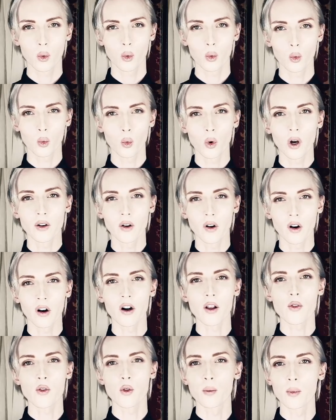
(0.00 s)
What
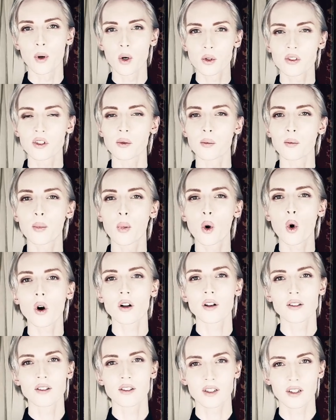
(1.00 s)
are the most
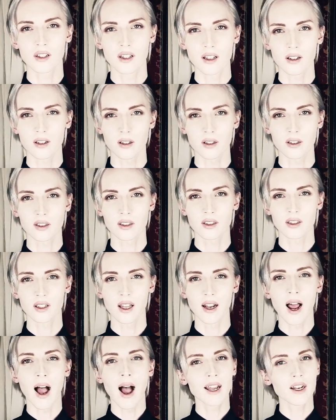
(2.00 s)
important skills
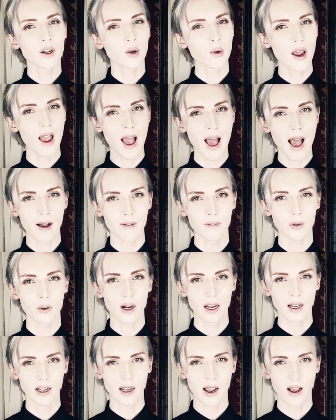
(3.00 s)
that I don't have
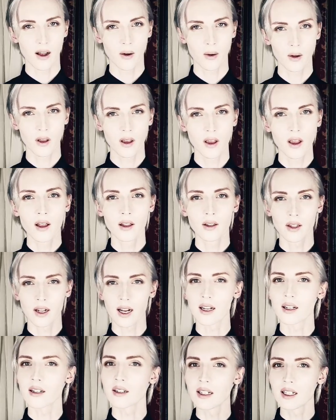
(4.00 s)
right now that
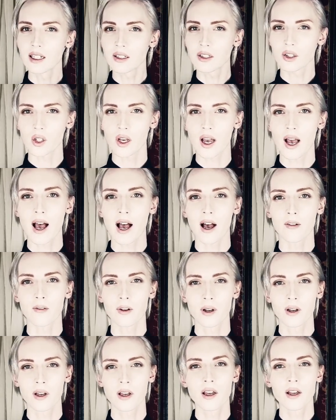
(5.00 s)
I need to have
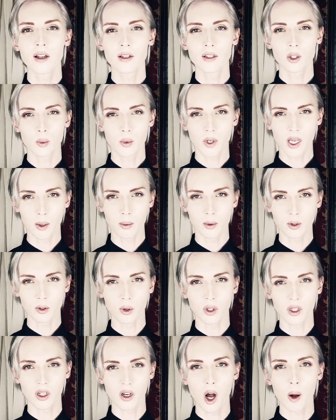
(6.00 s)
to be able
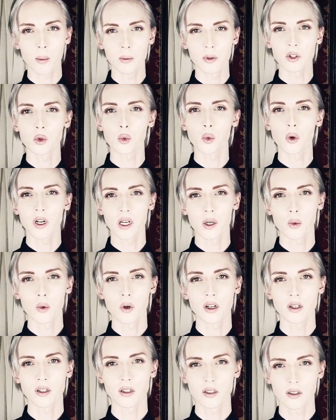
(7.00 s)
to accomplish what I
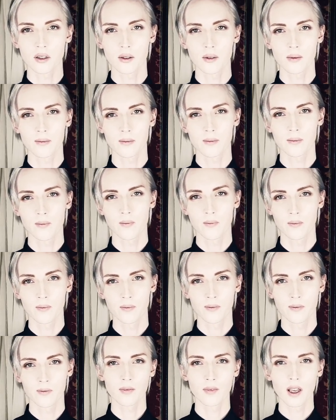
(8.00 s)
want?
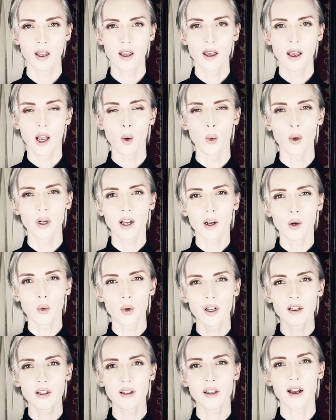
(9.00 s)
And when I
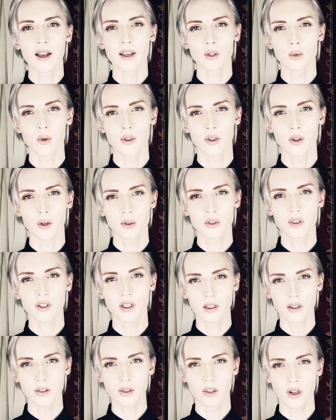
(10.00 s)
realize what those
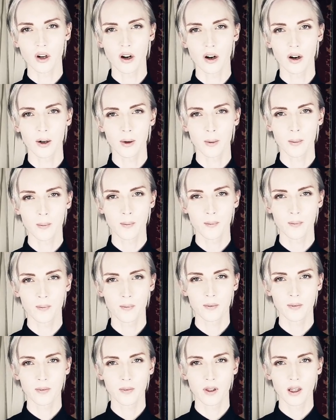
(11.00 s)
skills are,
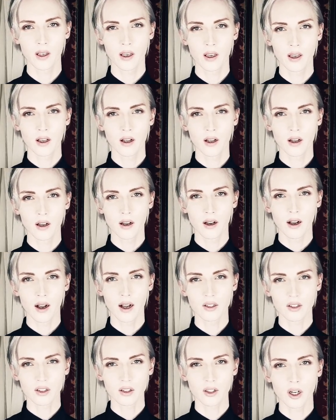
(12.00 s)
I
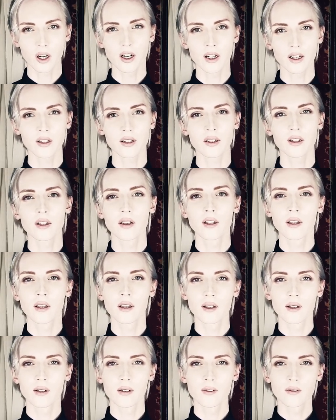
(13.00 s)
start
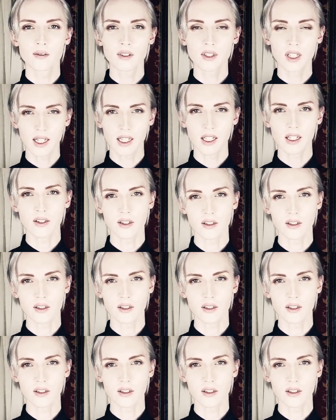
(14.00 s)
taking the